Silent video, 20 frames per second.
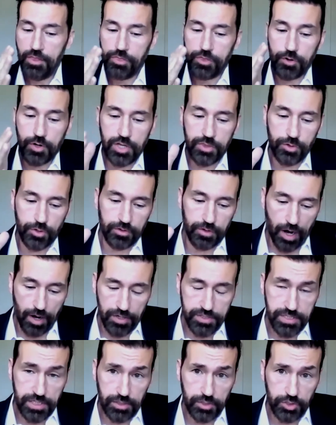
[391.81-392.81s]
They're either,
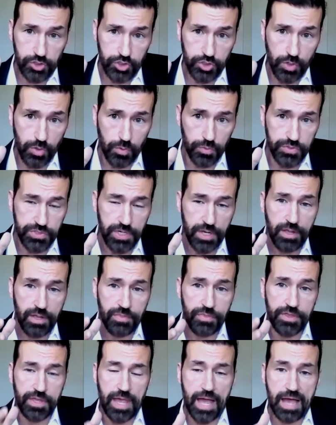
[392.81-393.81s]
our data
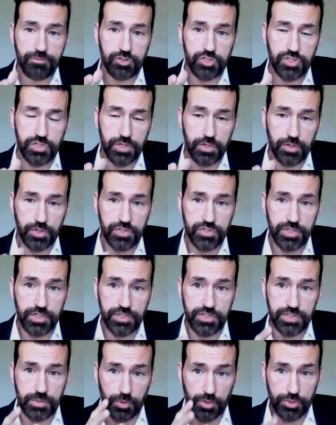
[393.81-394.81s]
shows the average senior
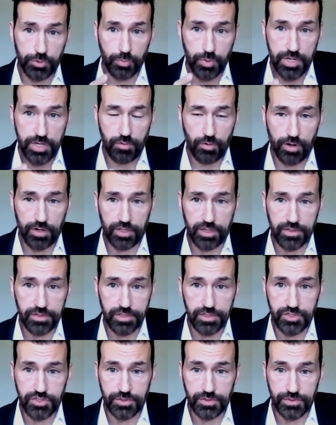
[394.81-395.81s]
citizen with three chronic
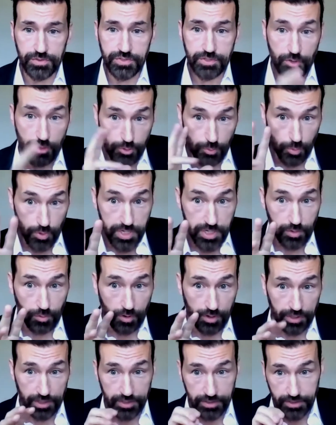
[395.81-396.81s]

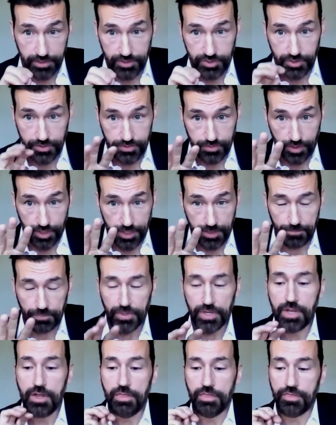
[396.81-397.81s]
conditions,
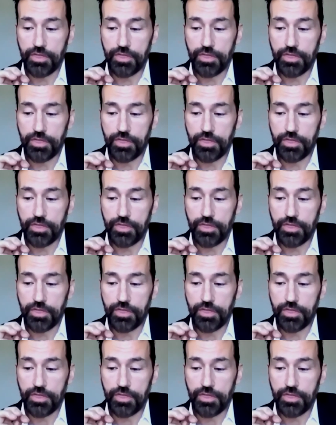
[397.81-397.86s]
right?